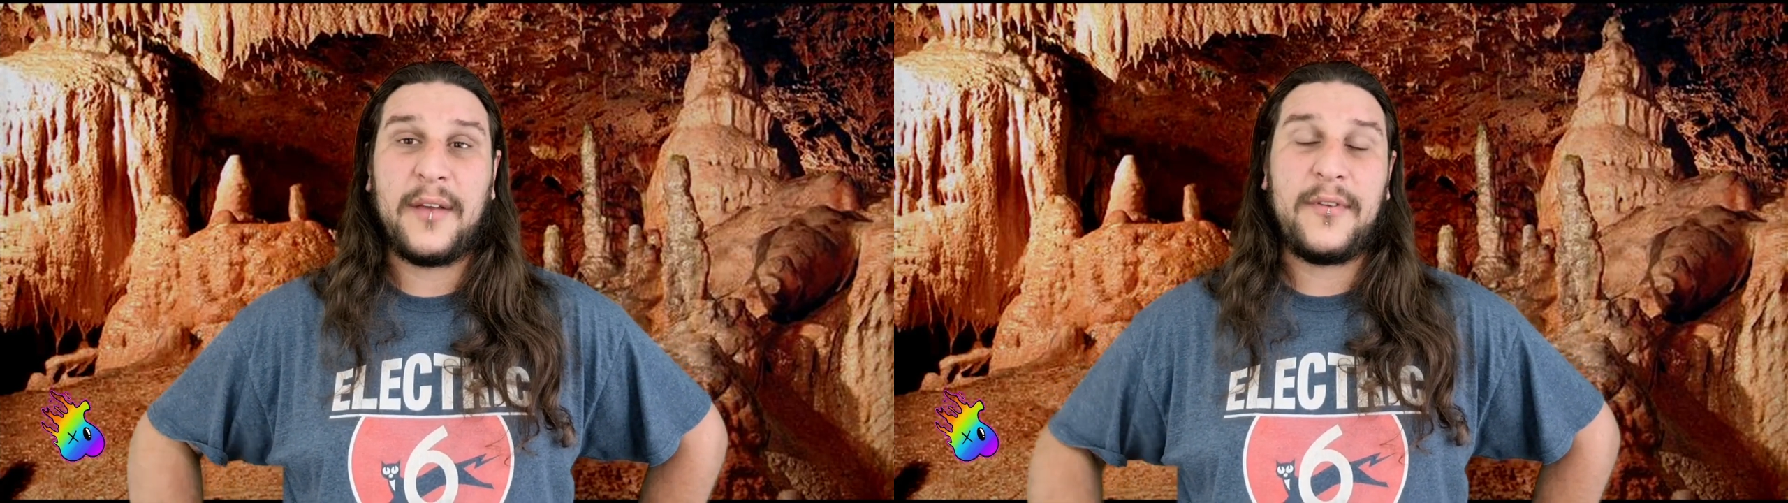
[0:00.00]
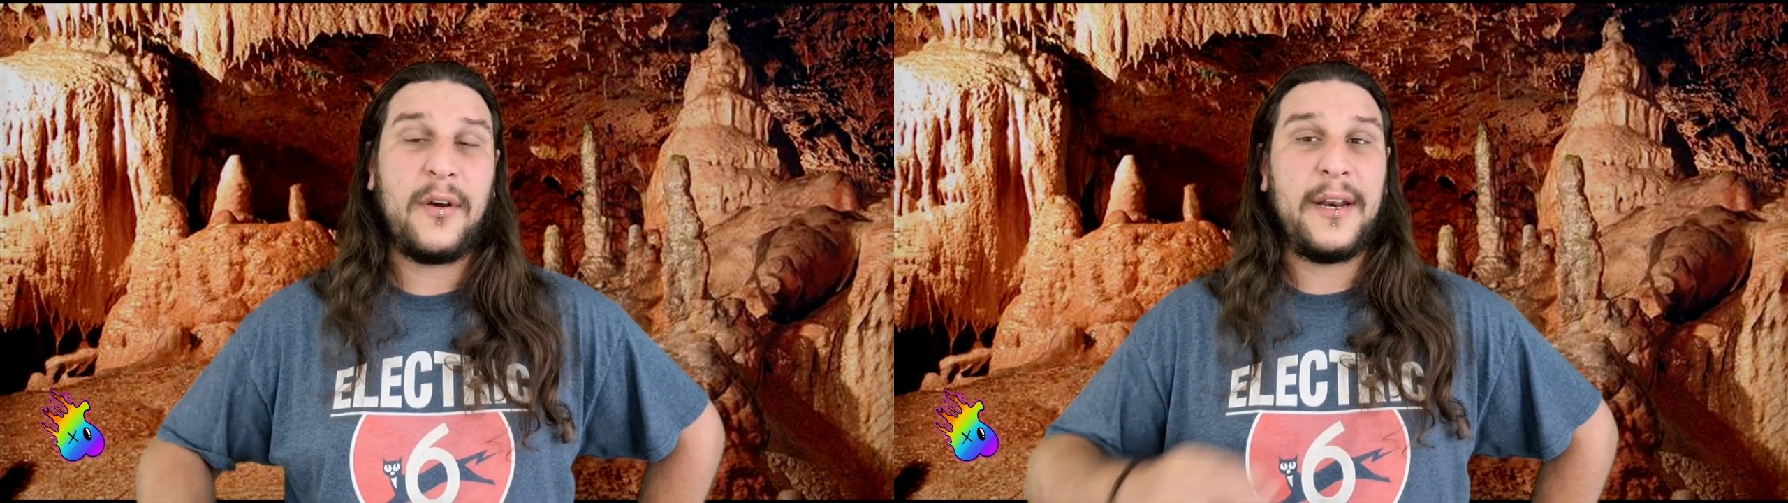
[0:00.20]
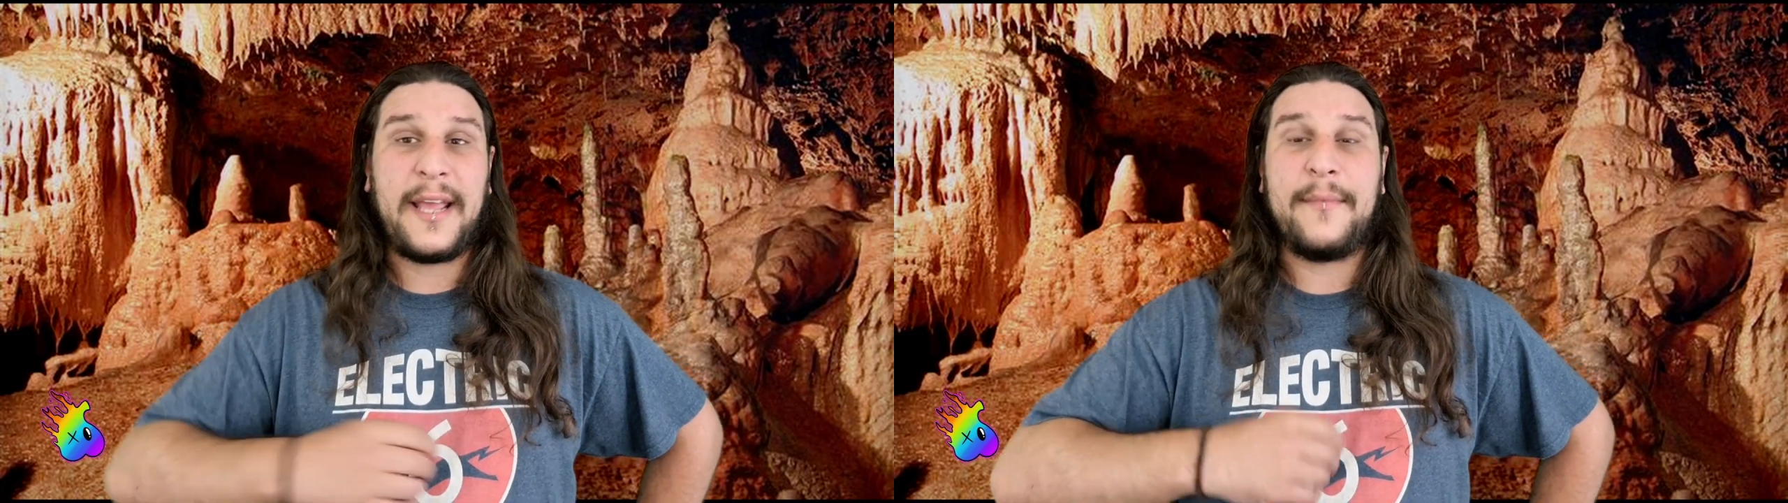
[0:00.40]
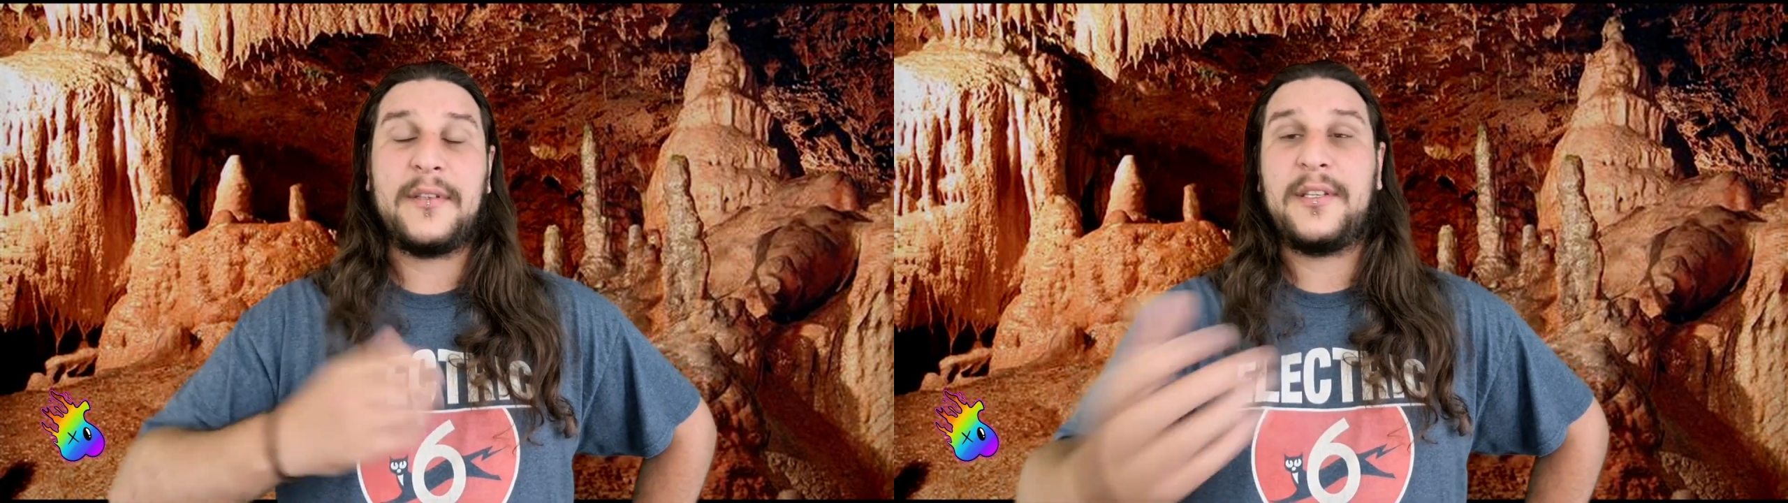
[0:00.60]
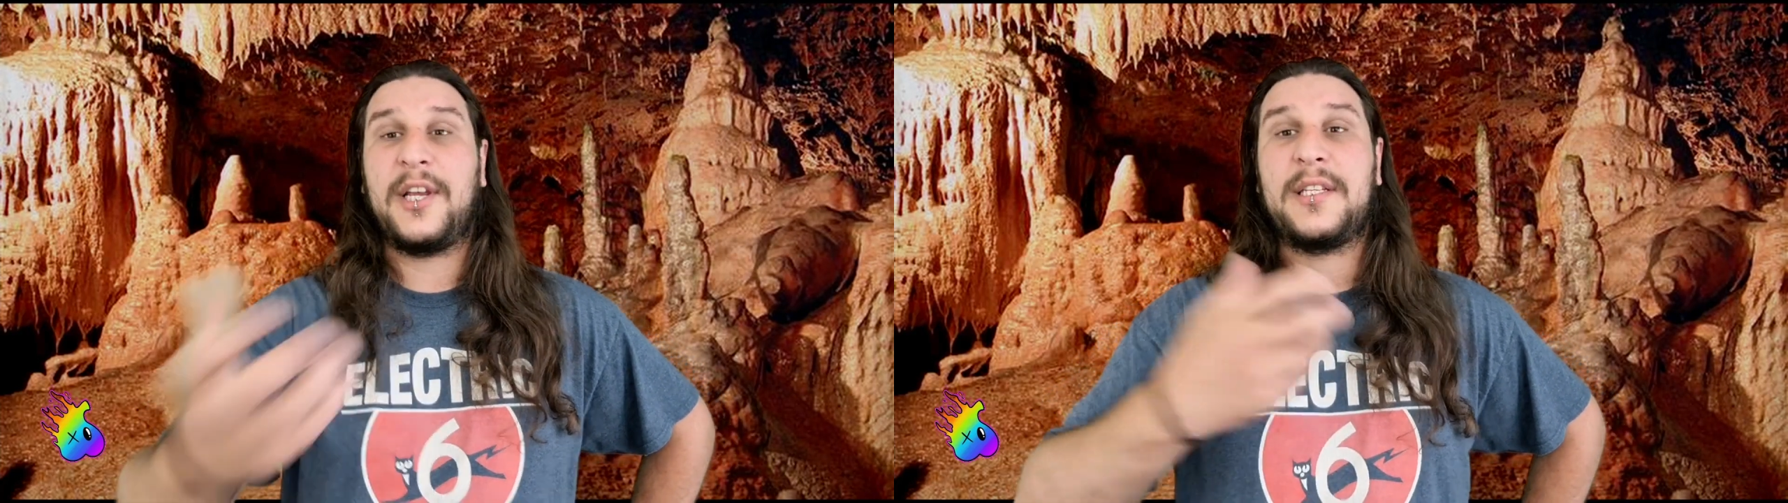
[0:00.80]
If you got any
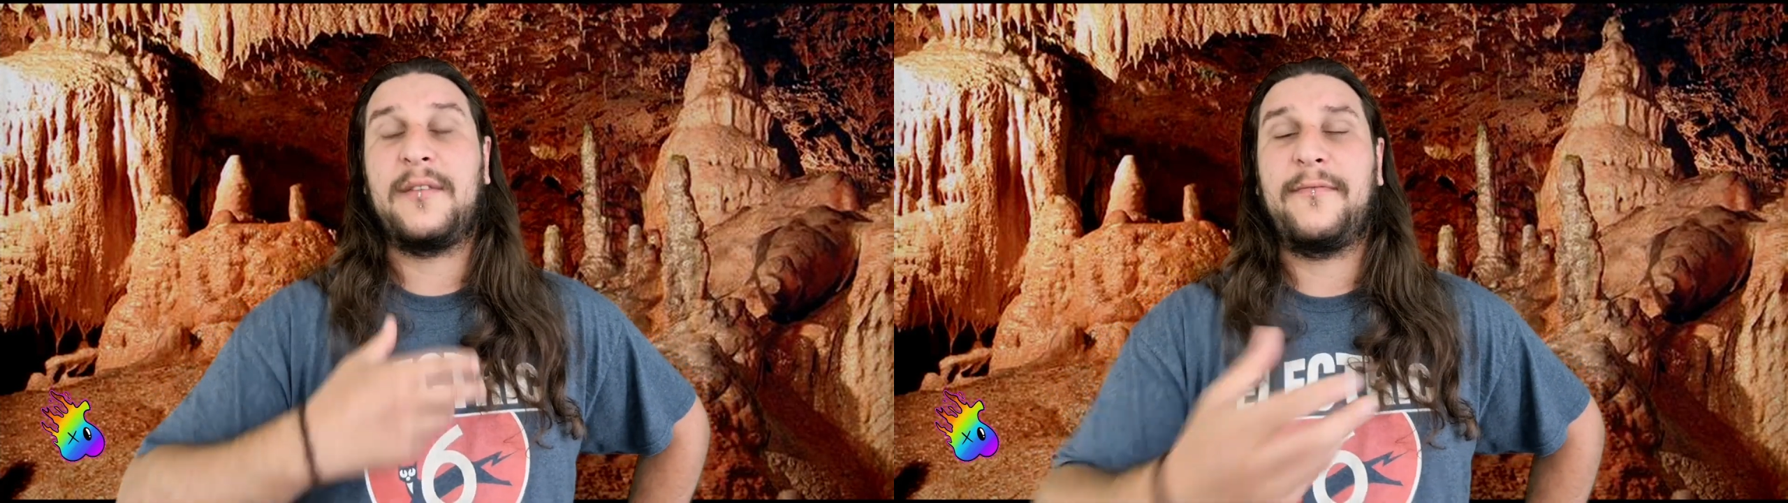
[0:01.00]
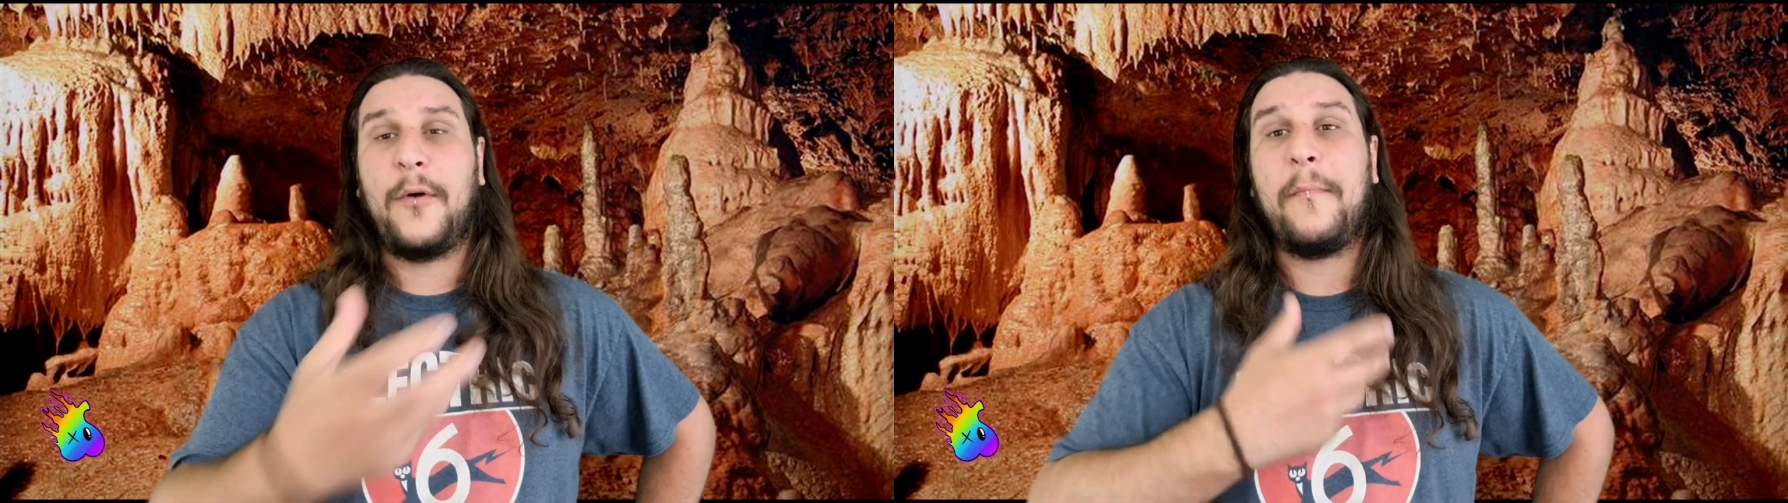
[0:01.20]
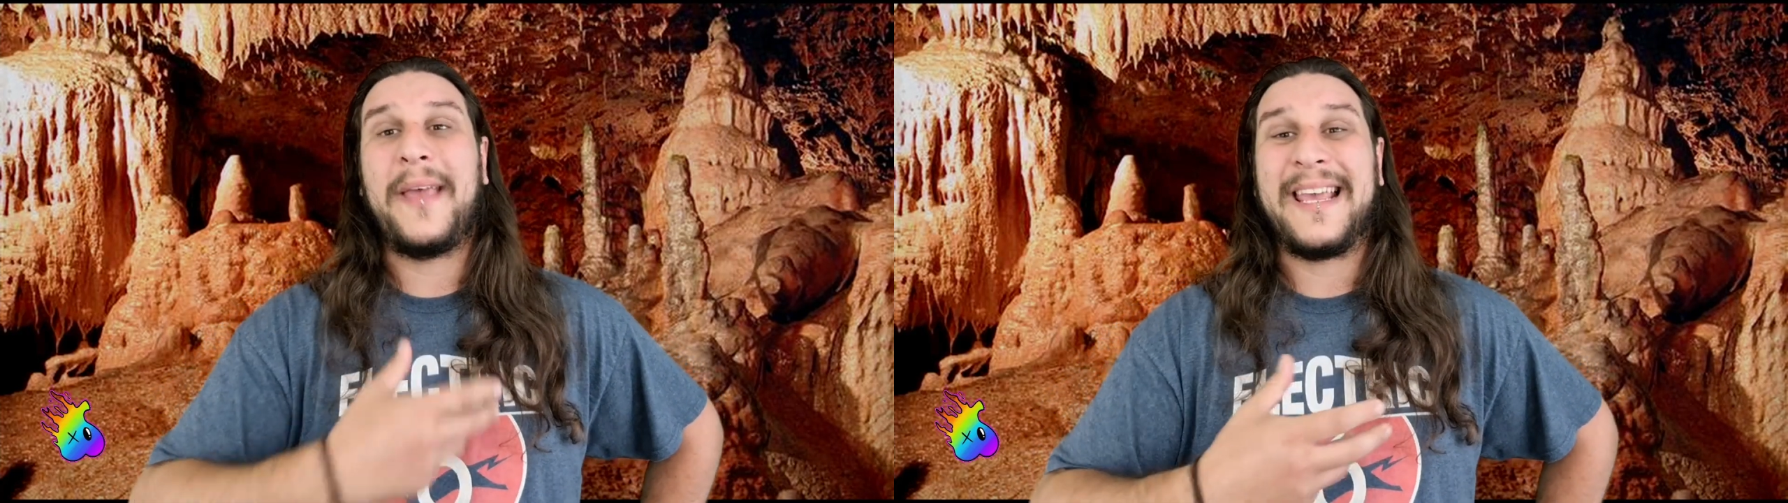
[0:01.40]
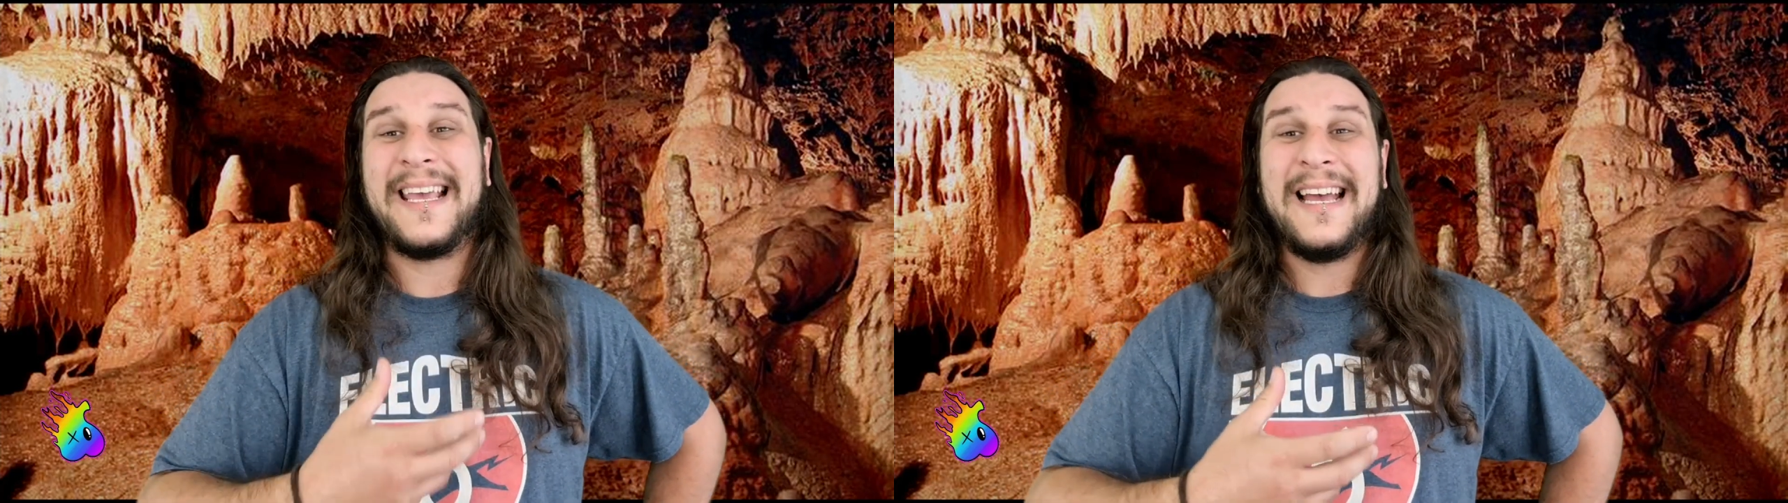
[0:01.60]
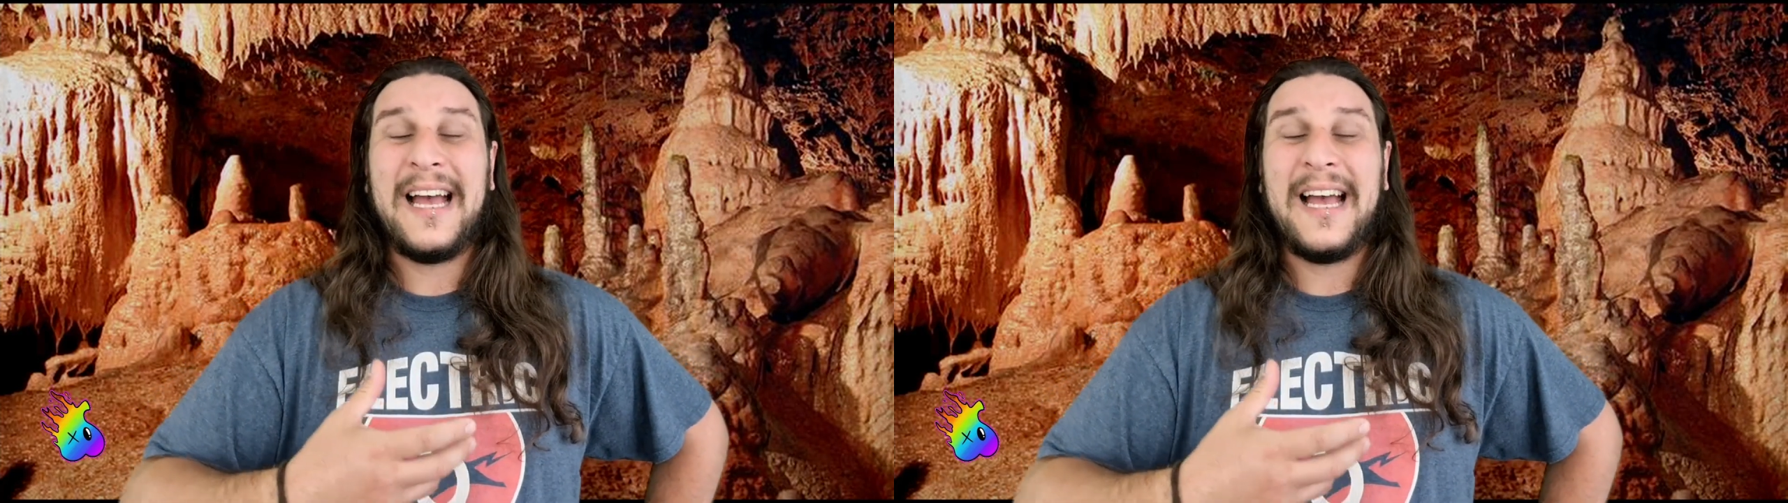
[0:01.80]
games suggestion for me,